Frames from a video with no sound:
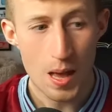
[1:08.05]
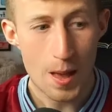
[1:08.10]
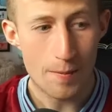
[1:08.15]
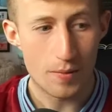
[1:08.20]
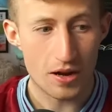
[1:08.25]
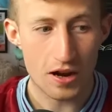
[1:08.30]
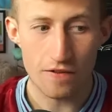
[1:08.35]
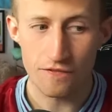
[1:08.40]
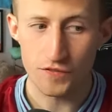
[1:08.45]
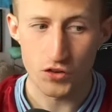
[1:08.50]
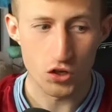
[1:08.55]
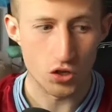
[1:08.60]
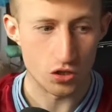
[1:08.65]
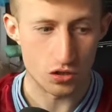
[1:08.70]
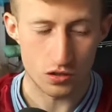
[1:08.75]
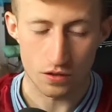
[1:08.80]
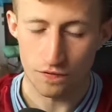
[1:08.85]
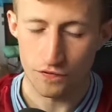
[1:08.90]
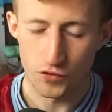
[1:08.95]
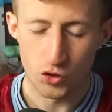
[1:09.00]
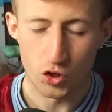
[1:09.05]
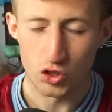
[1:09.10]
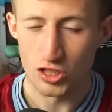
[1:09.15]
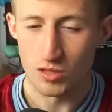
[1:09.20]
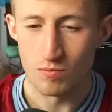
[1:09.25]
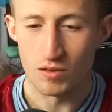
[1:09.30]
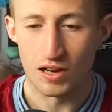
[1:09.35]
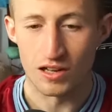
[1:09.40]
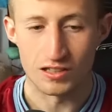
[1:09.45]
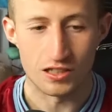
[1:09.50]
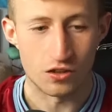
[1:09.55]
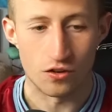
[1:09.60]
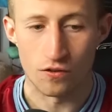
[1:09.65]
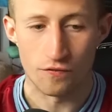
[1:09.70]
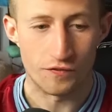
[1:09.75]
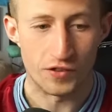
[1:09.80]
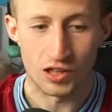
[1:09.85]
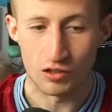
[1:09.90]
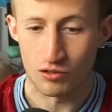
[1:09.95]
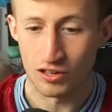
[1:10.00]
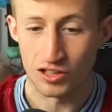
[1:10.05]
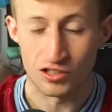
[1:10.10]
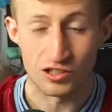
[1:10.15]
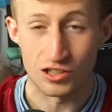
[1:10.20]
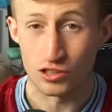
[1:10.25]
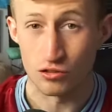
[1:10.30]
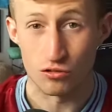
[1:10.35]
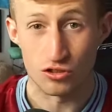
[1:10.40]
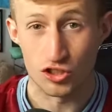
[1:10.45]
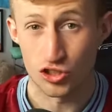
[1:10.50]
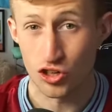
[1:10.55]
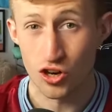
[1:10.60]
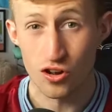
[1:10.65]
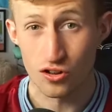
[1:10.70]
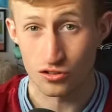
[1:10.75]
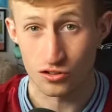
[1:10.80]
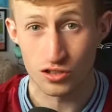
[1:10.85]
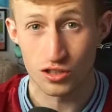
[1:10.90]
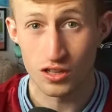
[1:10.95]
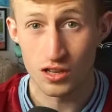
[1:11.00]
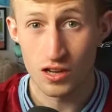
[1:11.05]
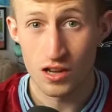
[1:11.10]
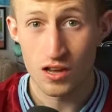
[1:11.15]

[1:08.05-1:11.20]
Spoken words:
But that first 30 minutes, I don't think we had a single shot.